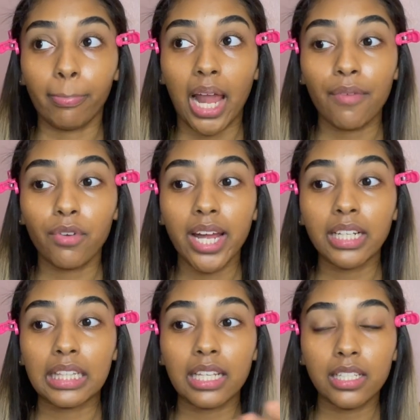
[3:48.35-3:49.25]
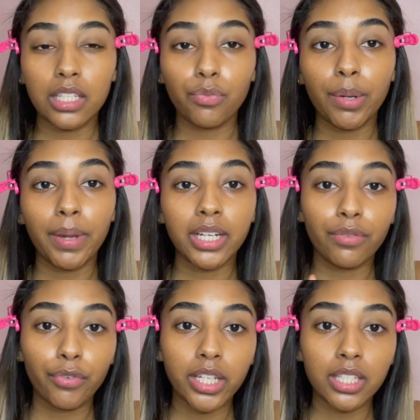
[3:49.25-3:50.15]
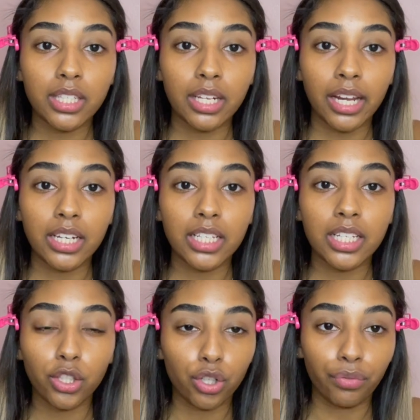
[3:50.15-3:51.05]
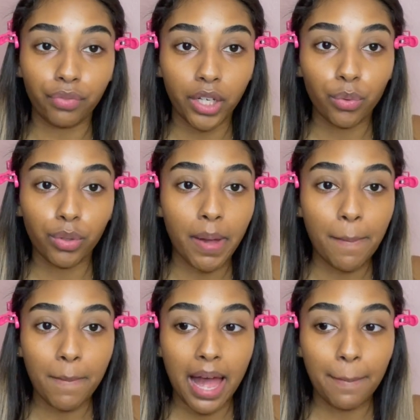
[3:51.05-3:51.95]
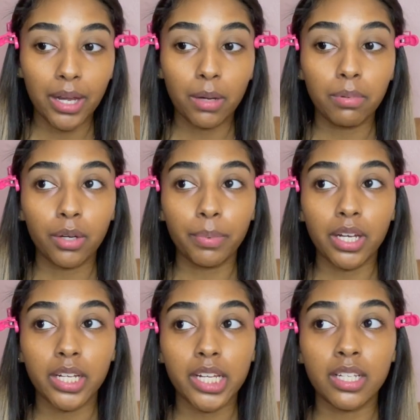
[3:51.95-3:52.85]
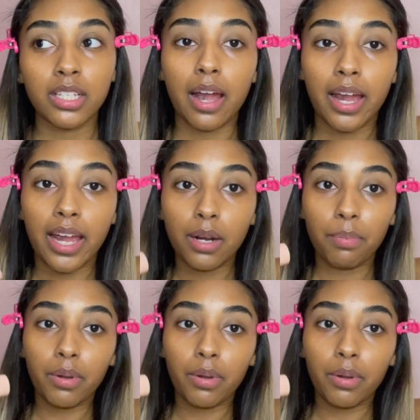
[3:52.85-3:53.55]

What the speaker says: I feel like this doesn't really make a difference. Like, it doesn't interfere with my matte makeup look because I end up